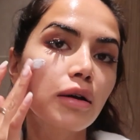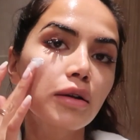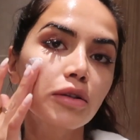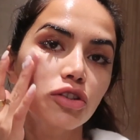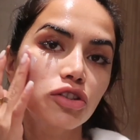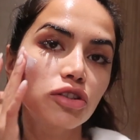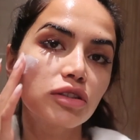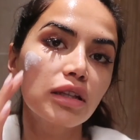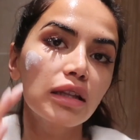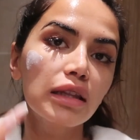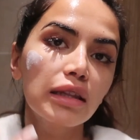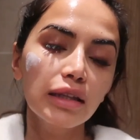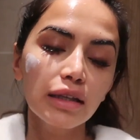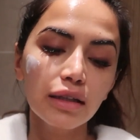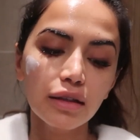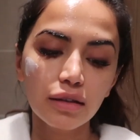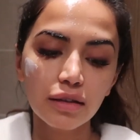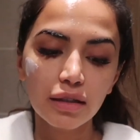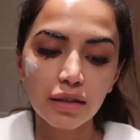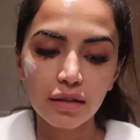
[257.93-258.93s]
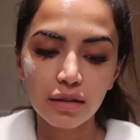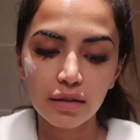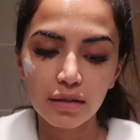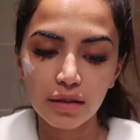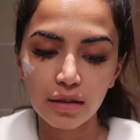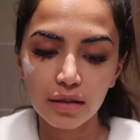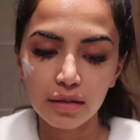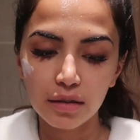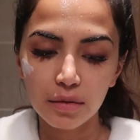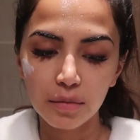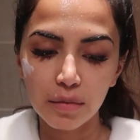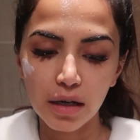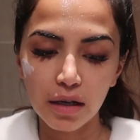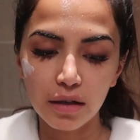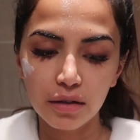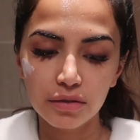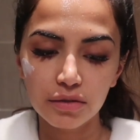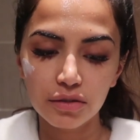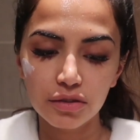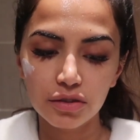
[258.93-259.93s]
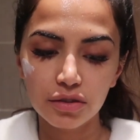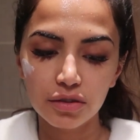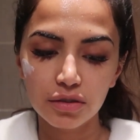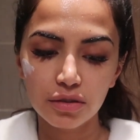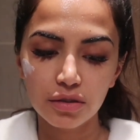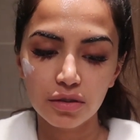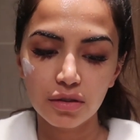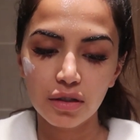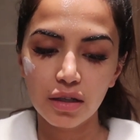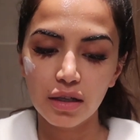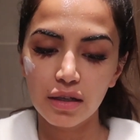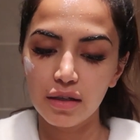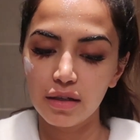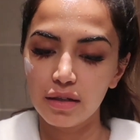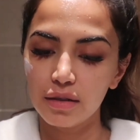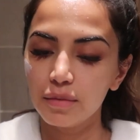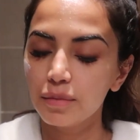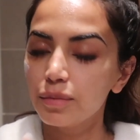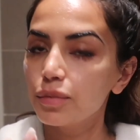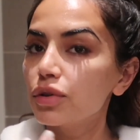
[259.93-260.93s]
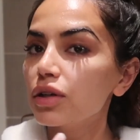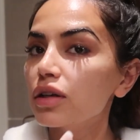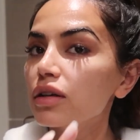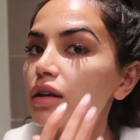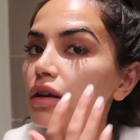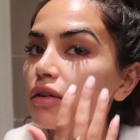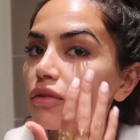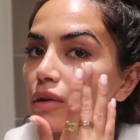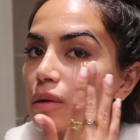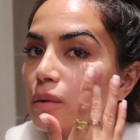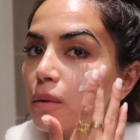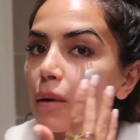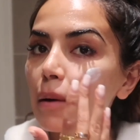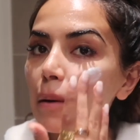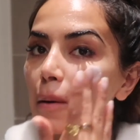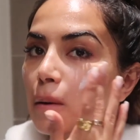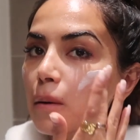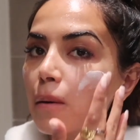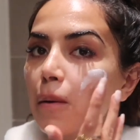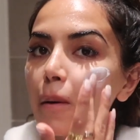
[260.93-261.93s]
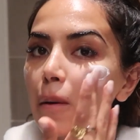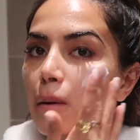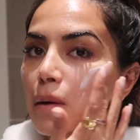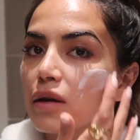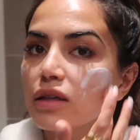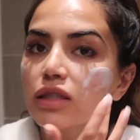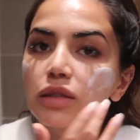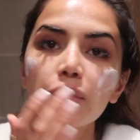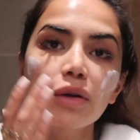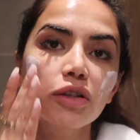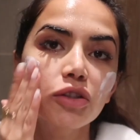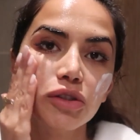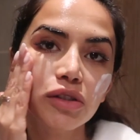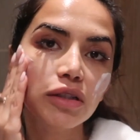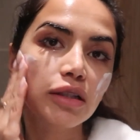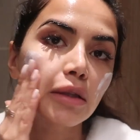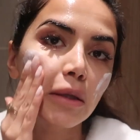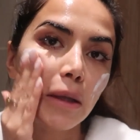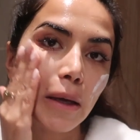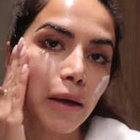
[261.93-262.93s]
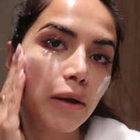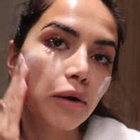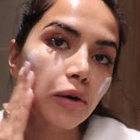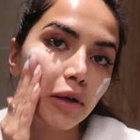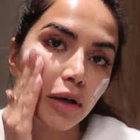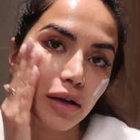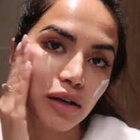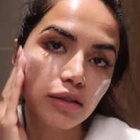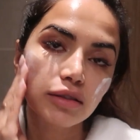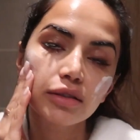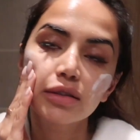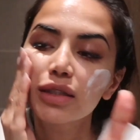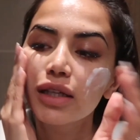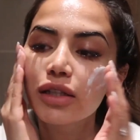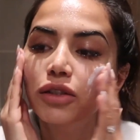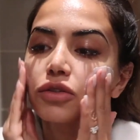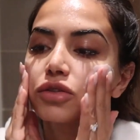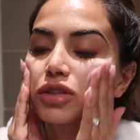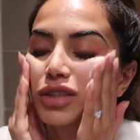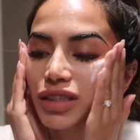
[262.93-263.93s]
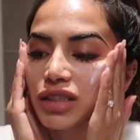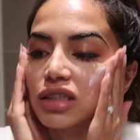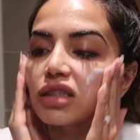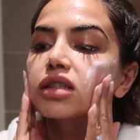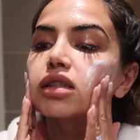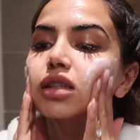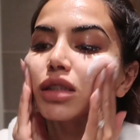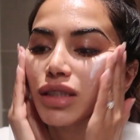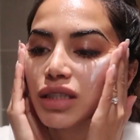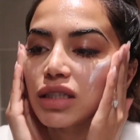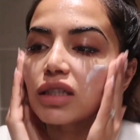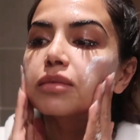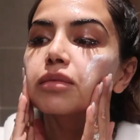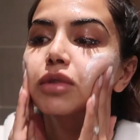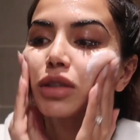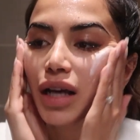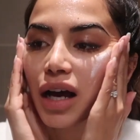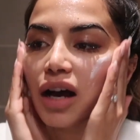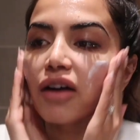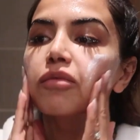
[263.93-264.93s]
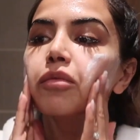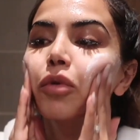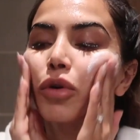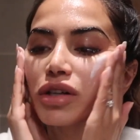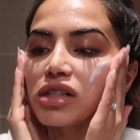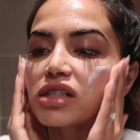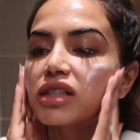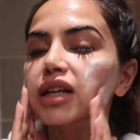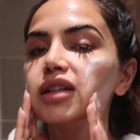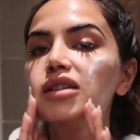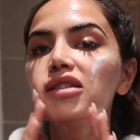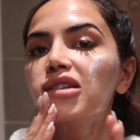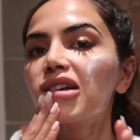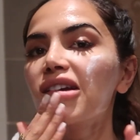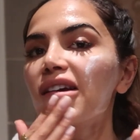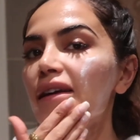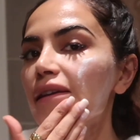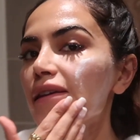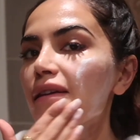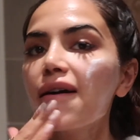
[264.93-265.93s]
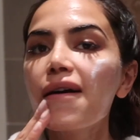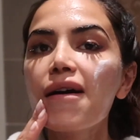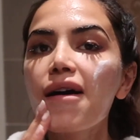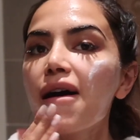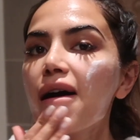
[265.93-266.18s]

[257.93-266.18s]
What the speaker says: just a little amount, and put it everywhere, especially in the areas that you seem to have more dead skin,